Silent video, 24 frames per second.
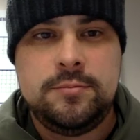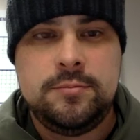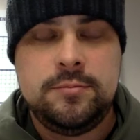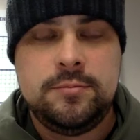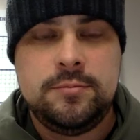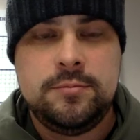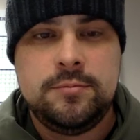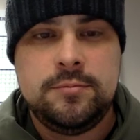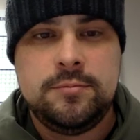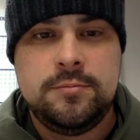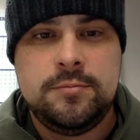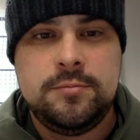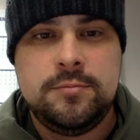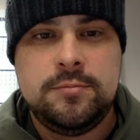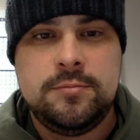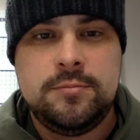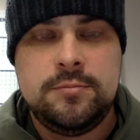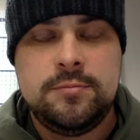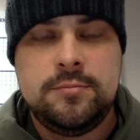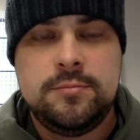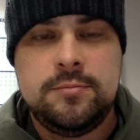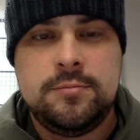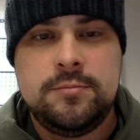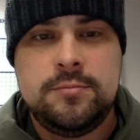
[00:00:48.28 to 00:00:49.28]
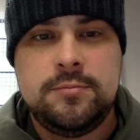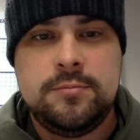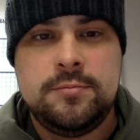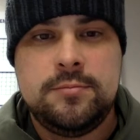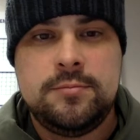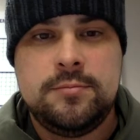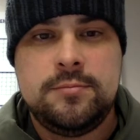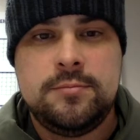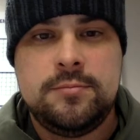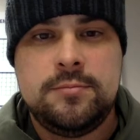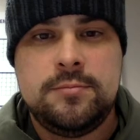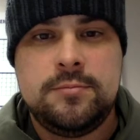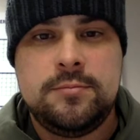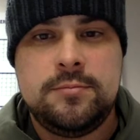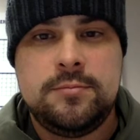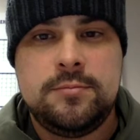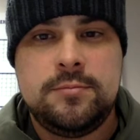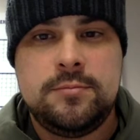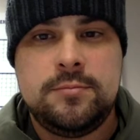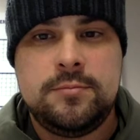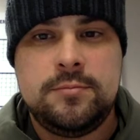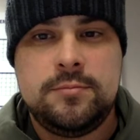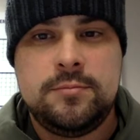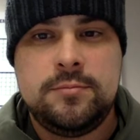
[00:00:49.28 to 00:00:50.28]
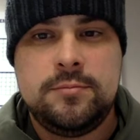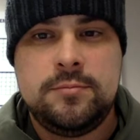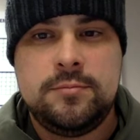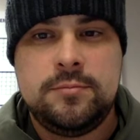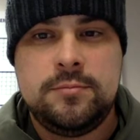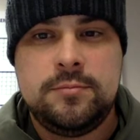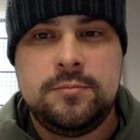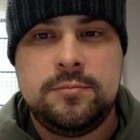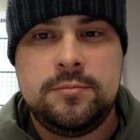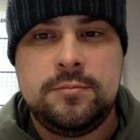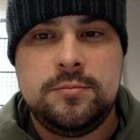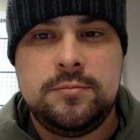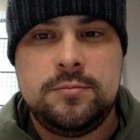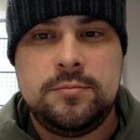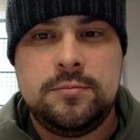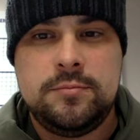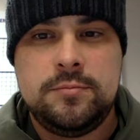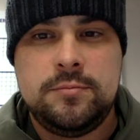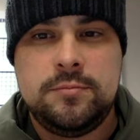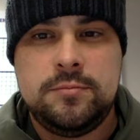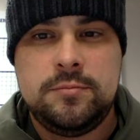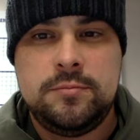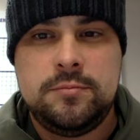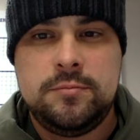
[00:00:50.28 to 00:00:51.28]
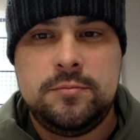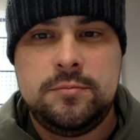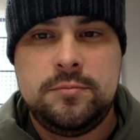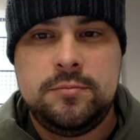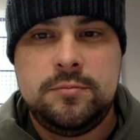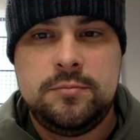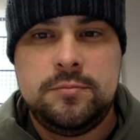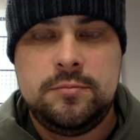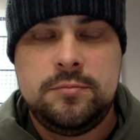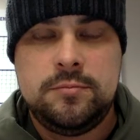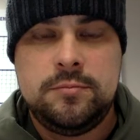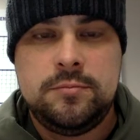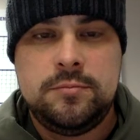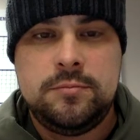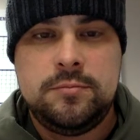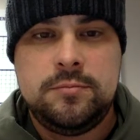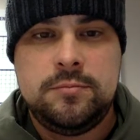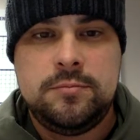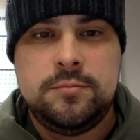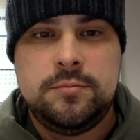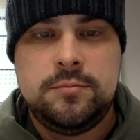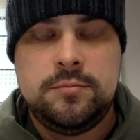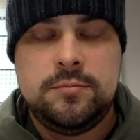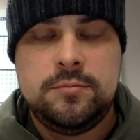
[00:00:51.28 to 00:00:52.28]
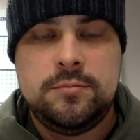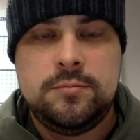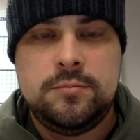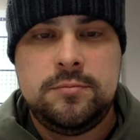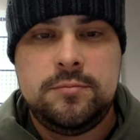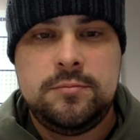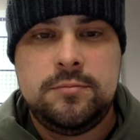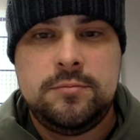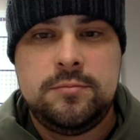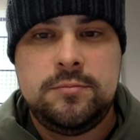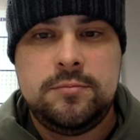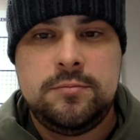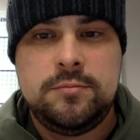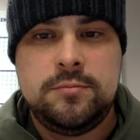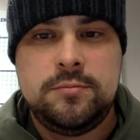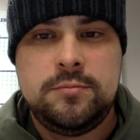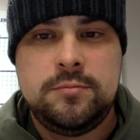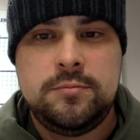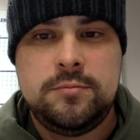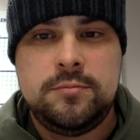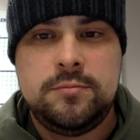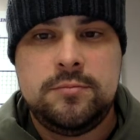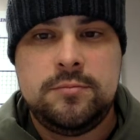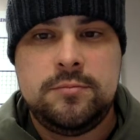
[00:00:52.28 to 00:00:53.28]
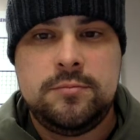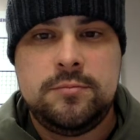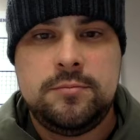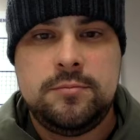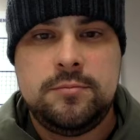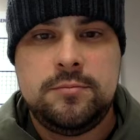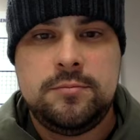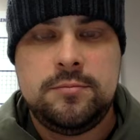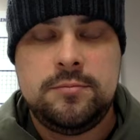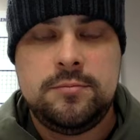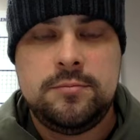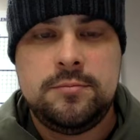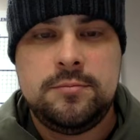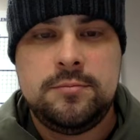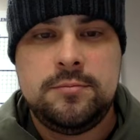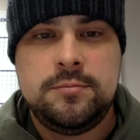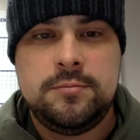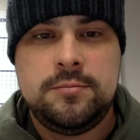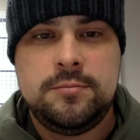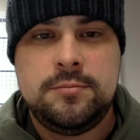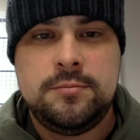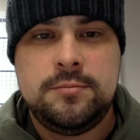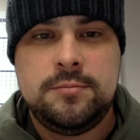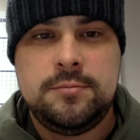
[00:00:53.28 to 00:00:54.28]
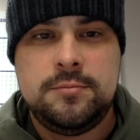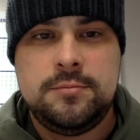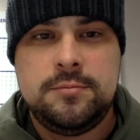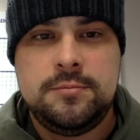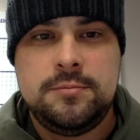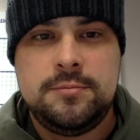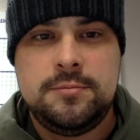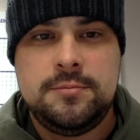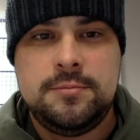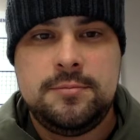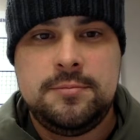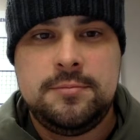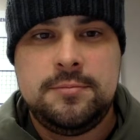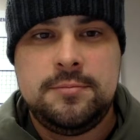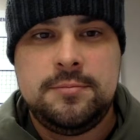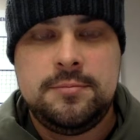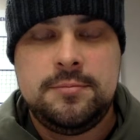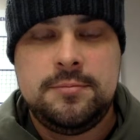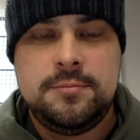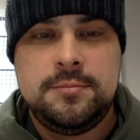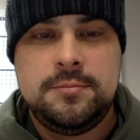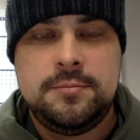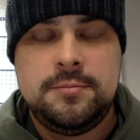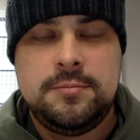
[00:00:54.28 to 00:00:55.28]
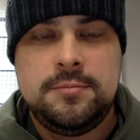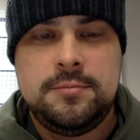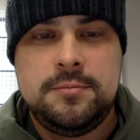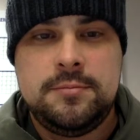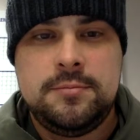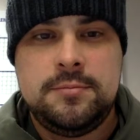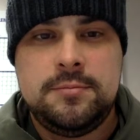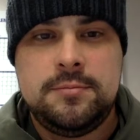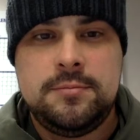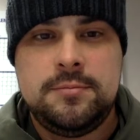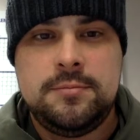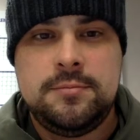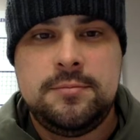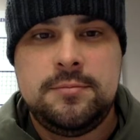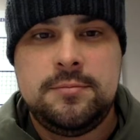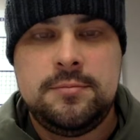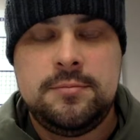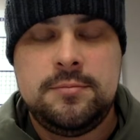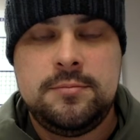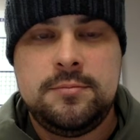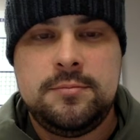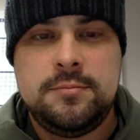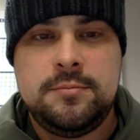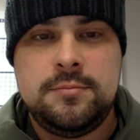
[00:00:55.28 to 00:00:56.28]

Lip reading: (silent)